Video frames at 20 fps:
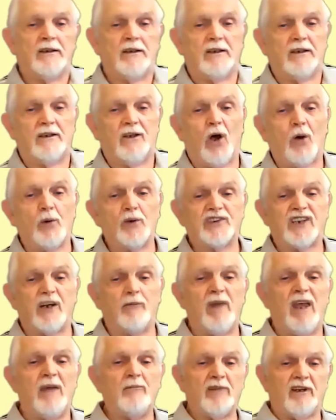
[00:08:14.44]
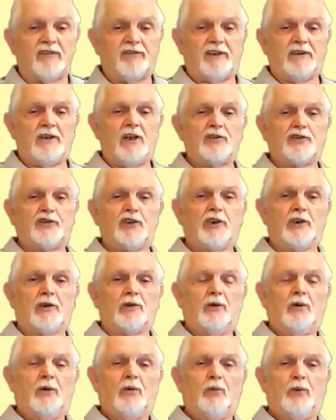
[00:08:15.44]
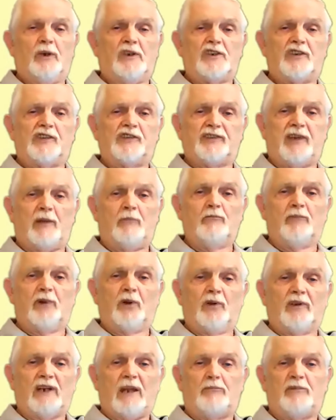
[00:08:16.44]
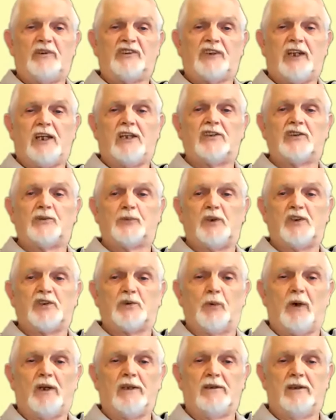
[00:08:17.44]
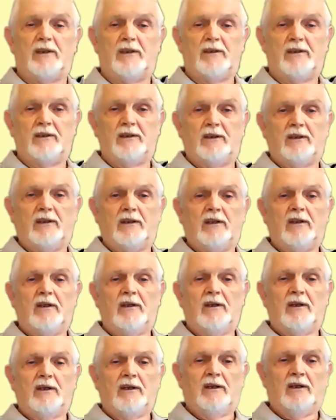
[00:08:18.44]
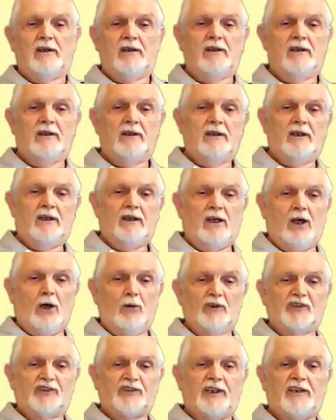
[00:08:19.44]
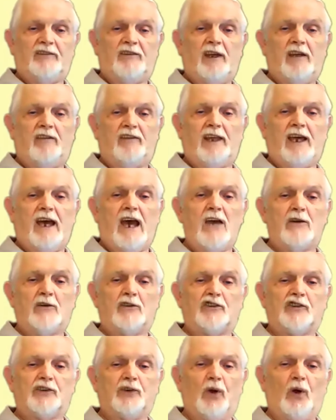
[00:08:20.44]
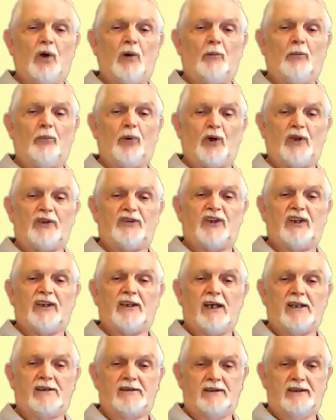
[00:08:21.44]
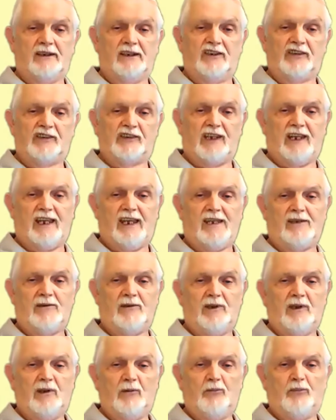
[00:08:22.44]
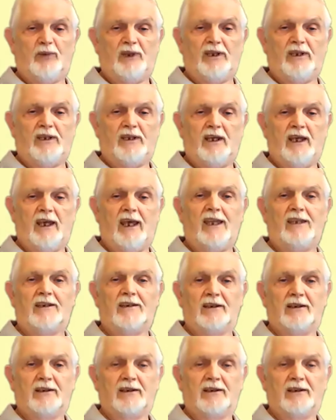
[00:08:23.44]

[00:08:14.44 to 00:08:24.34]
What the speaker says: Always remember, if you're not sure which symbol represents which one, I always say if the arrow is not pointing in, it's NPN.